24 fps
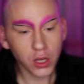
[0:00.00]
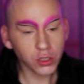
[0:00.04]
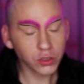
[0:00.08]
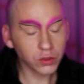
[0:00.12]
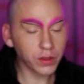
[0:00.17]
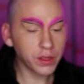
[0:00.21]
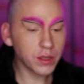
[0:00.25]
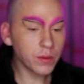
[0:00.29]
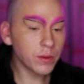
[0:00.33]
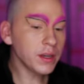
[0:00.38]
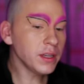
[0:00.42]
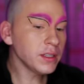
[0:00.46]

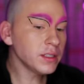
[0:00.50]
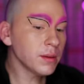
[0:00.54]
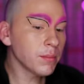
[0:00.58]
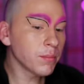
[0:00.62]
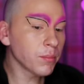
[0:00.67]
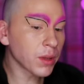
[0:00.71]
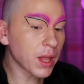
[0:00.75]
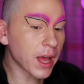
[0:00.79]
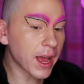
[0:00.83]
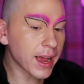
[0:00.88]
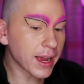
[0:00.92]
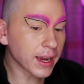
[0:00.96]
So I think we need
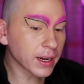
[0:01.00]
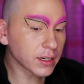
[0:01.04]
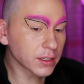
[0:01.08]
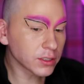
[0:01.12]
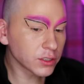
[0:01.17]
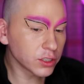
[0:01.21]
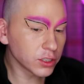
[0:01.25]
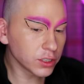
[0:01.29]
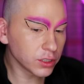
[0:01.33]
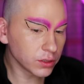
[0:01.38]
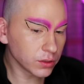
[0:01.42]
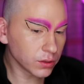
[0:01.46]
some
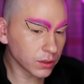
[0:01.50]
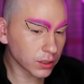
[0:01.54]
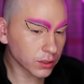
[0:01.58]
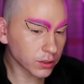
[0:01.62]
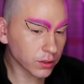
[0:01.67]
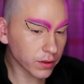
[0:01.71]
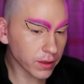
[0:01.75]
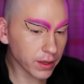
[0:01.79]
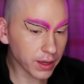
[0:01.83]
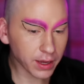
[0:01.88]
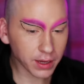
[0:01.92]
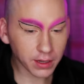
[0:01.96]
black too
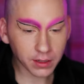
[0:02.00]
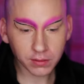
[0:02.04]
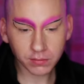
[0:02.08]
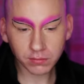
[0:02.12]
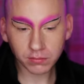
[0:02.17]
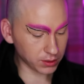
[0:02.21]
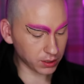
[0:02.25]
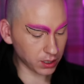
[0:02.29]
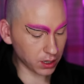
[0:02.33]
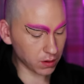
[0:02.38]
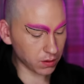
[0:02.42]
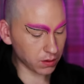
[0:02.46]
under that.
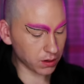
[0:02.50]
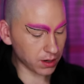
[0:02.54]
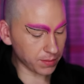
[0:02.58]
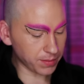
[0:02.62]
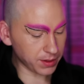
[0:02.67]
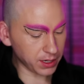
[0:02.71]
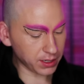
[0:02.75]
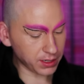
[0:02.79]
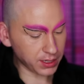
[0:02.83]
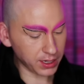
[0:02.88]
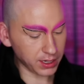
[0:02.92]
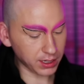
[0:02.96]
So I'm
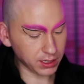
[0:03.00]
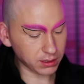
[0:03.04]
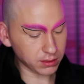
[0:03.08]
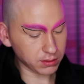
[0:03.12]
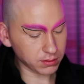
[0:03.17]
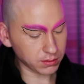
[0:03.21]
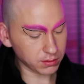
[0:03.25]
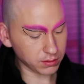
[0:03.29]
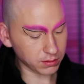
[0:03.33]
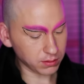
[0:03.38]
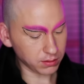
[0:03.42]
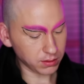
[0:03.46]
gonna take,
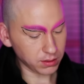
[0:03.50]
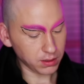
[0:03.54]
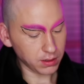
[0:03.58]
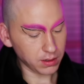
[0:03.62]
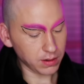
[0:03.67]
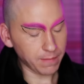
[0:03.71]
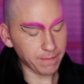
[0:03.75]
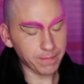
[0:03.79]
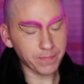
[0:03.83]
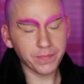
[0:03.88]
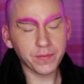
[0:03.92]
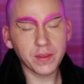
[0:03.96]

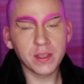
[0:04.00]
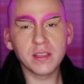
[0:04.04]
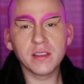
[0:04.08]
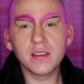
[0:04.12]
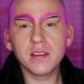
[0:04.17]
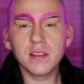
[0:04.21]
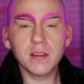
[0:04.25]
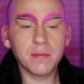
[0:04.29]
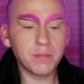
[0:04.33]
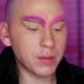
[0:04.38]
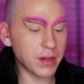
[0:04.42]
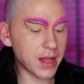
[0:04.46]
this
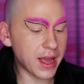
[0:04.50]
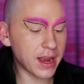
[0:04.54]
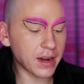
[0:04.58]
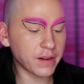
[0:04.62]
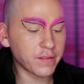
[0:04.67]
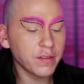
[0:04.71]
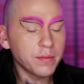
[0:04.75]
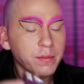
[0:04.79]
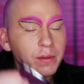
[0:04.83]
is the black